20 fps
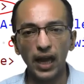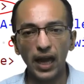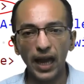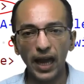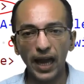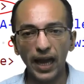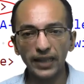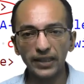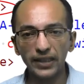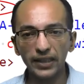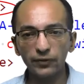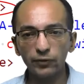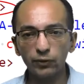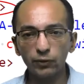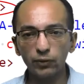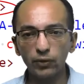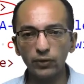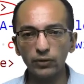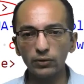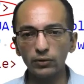And if you
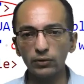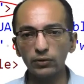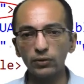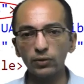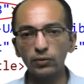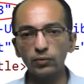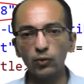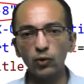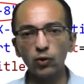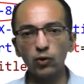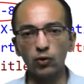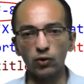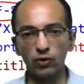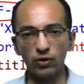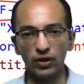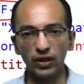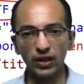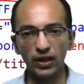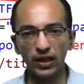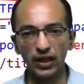want to know
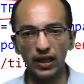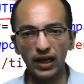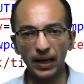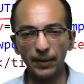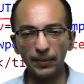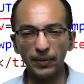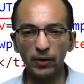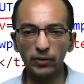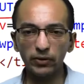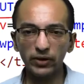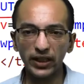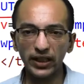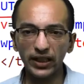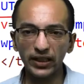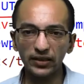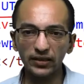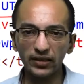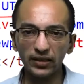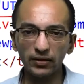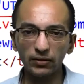more about
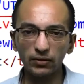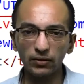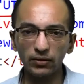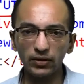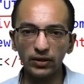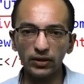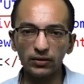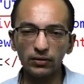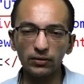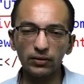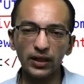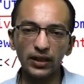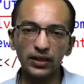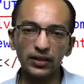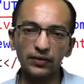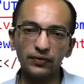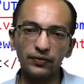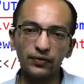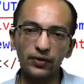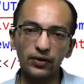text encoding, you can
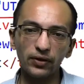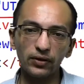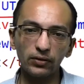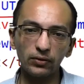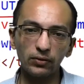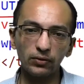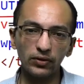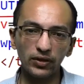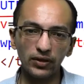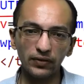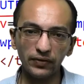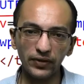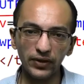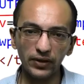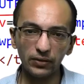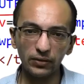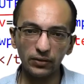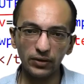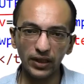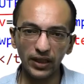refer to the
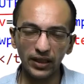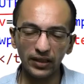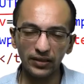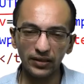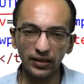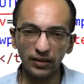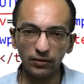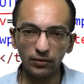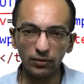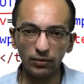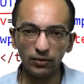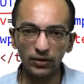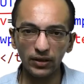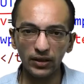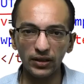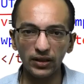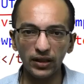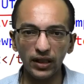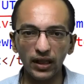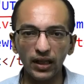video text
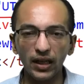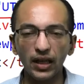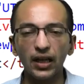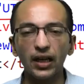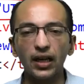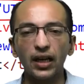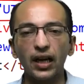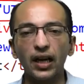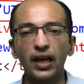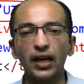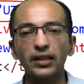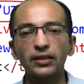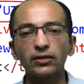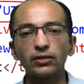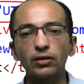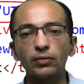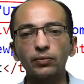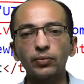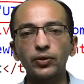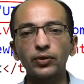encoding in
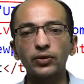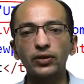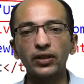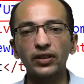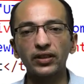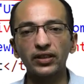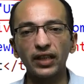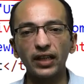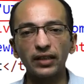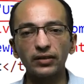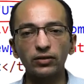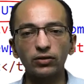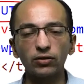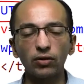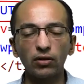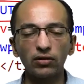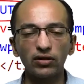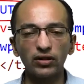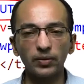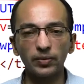Computer Science
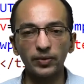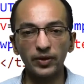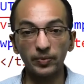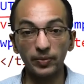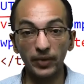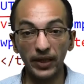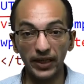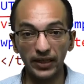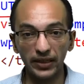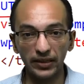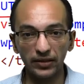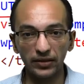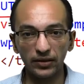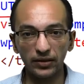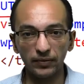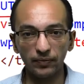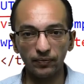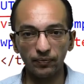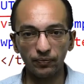Concepts playlist.